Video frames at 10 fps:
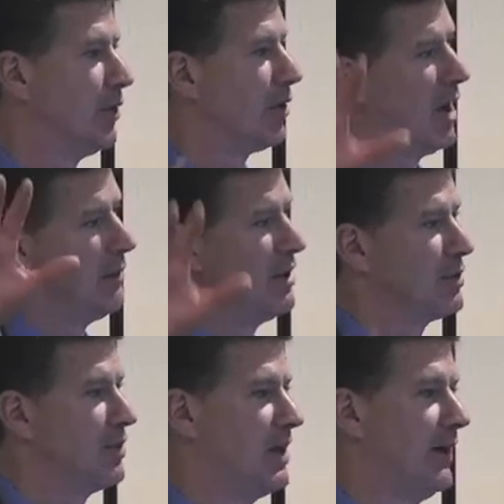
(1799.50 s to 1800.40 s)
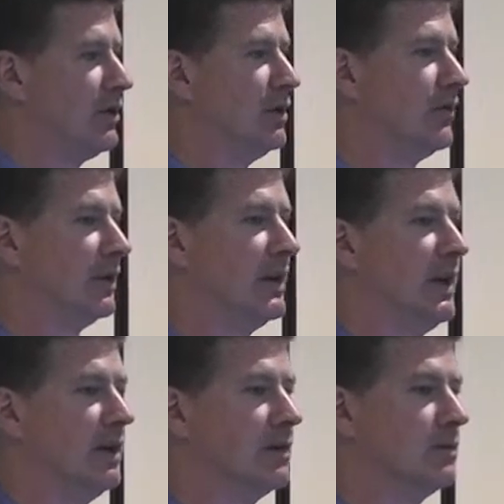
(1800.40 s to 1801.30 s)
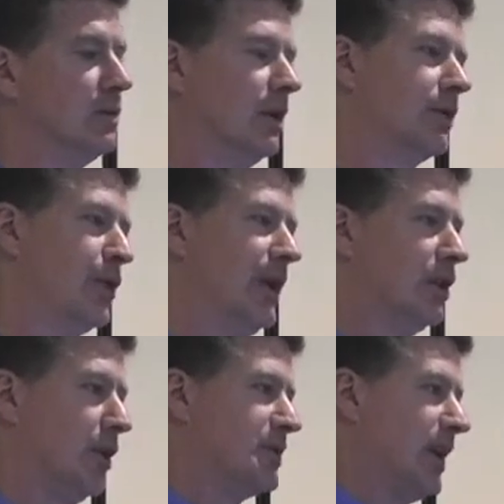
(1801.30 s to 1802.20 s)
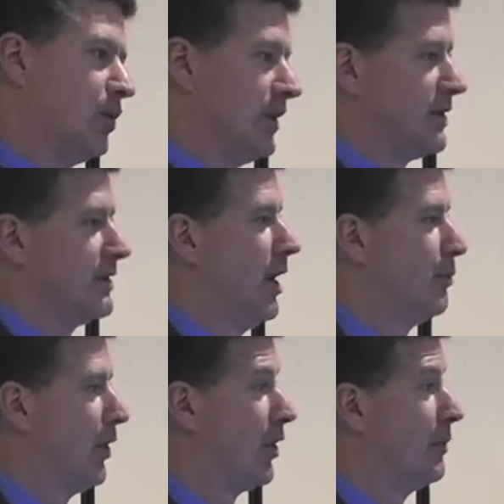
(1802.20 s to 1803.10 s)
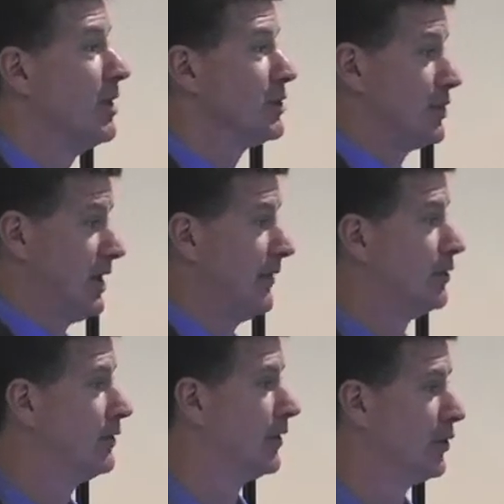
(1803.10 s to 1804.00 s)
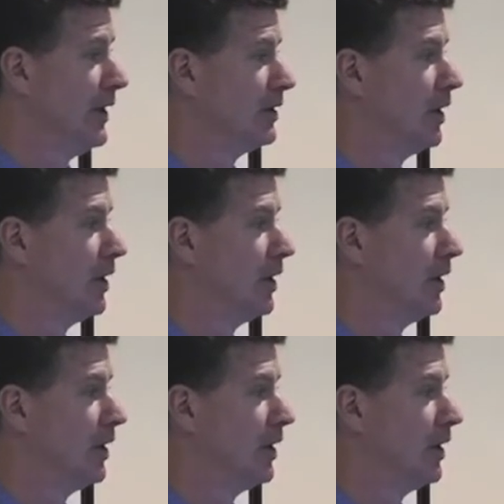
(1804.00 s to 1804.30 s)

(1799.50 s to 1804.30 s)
program and here's what you have to do for LEED. Well, Green Globe said, well, this is our program and here's what you have to do for Green